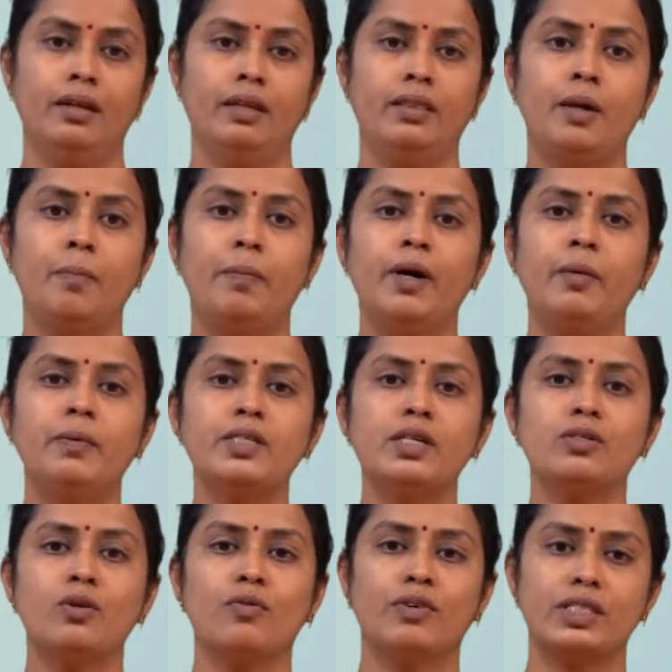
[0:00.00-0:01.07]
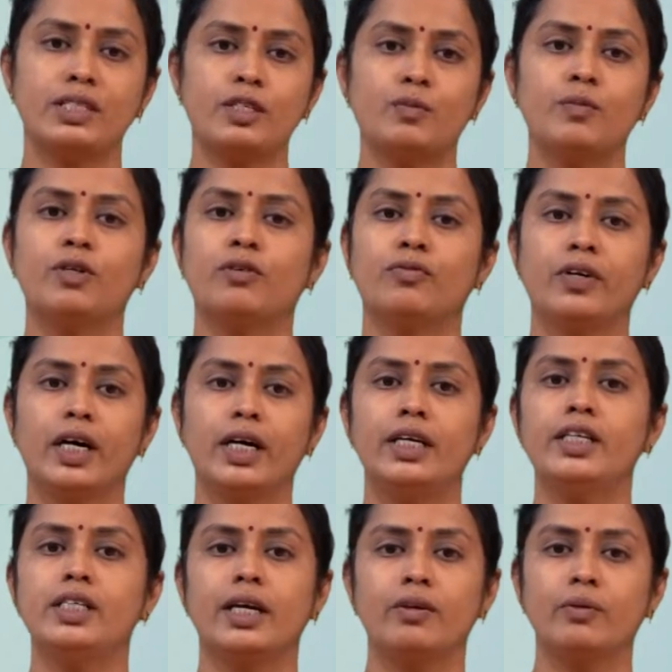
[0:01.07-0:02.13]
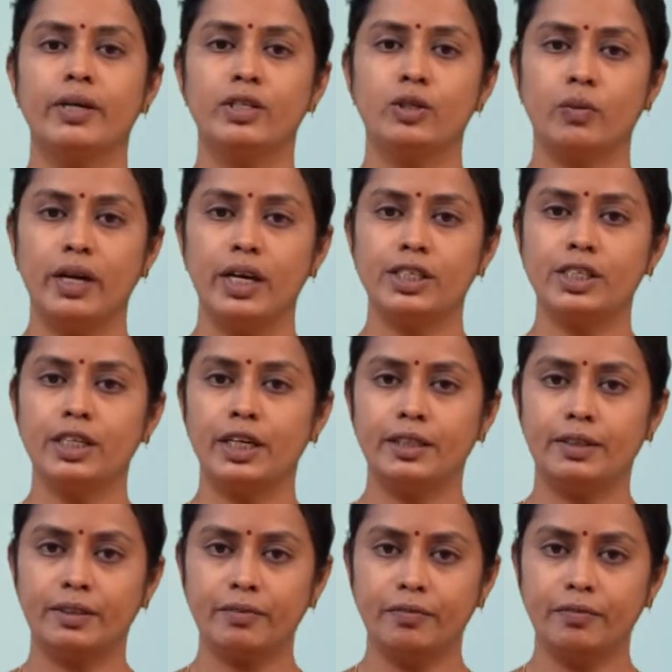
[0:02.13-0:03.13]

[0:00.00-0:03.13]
The purposes of assessment of early childhood education had